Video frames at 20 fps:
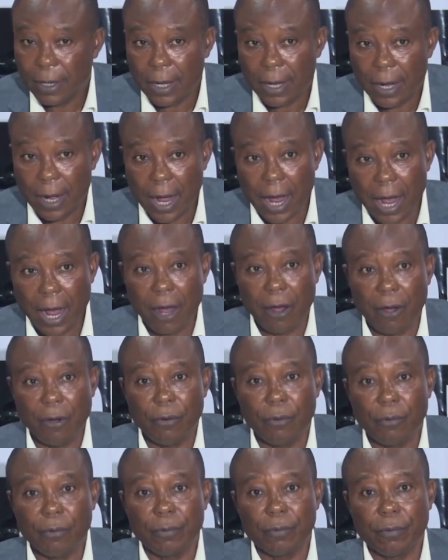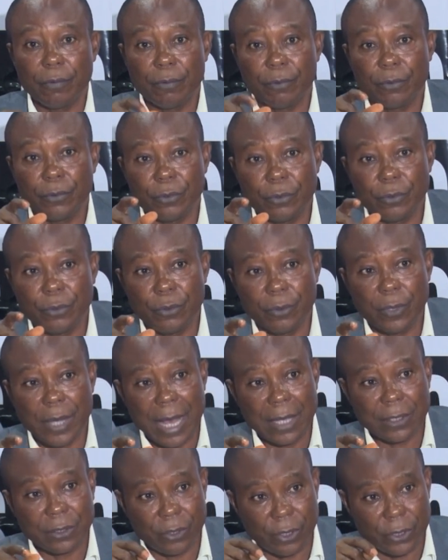How you
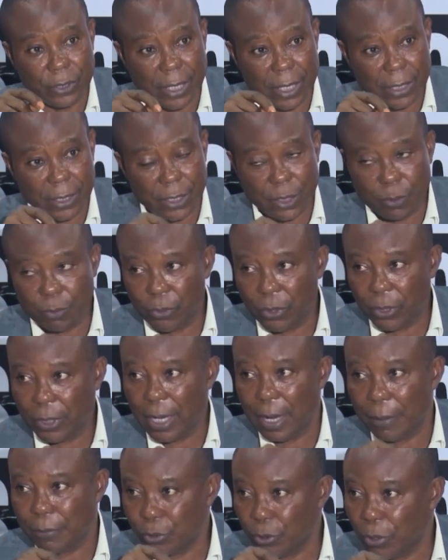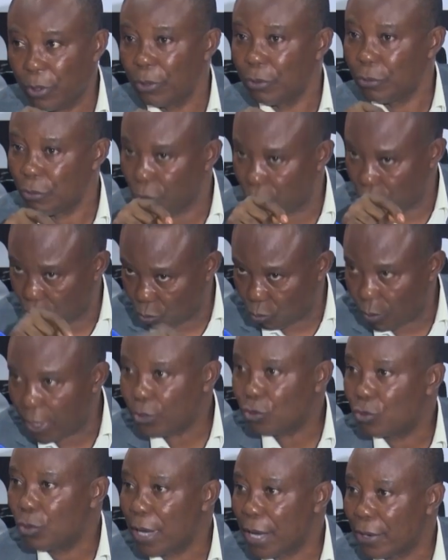guys got here this morning, I'm sure you
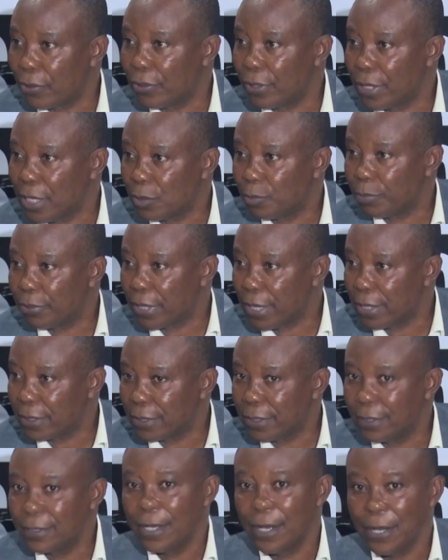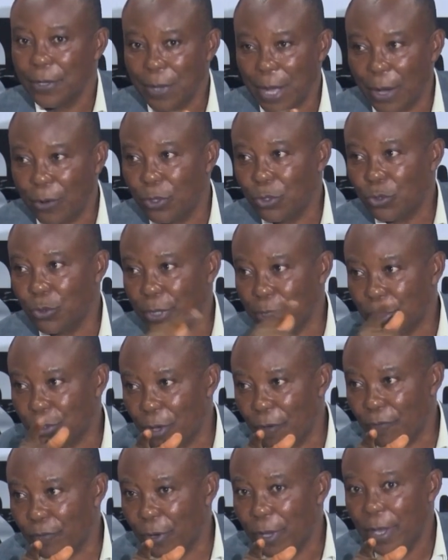went through harrowing experiences. You are going to
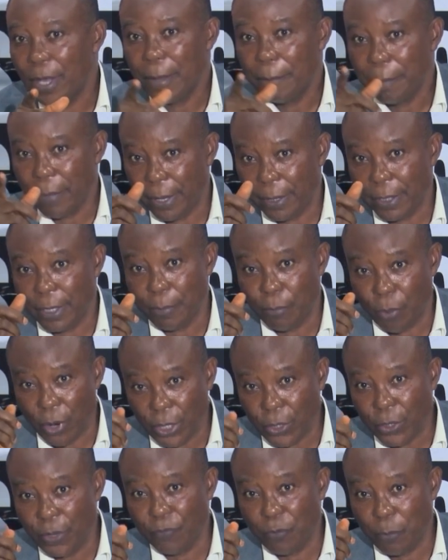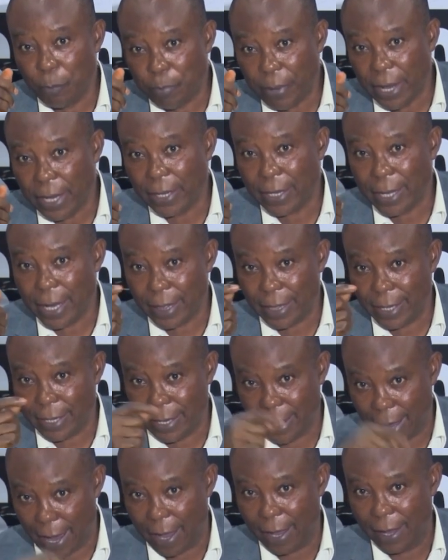return from the money you even pay in getting
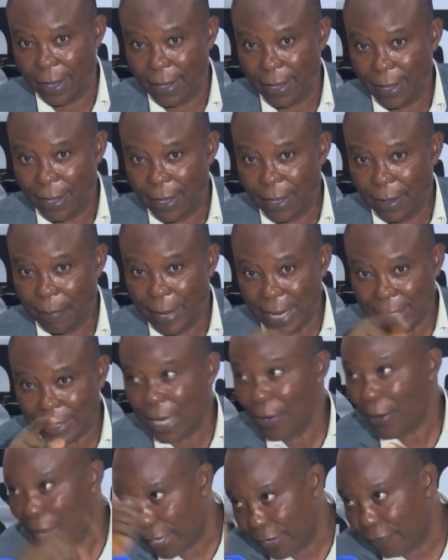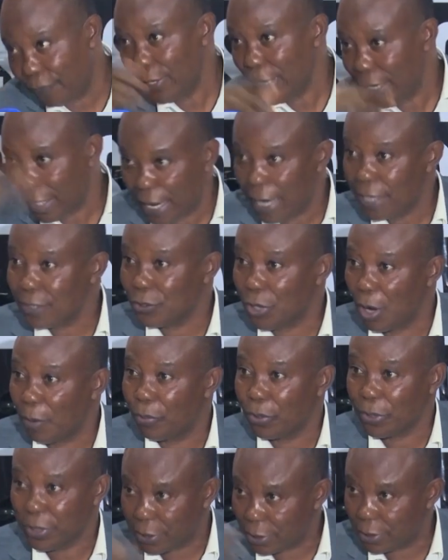here. By the time you are living here now, it's
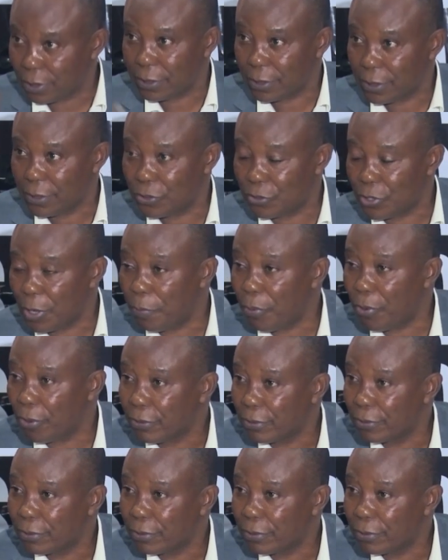doubled, it's tripled.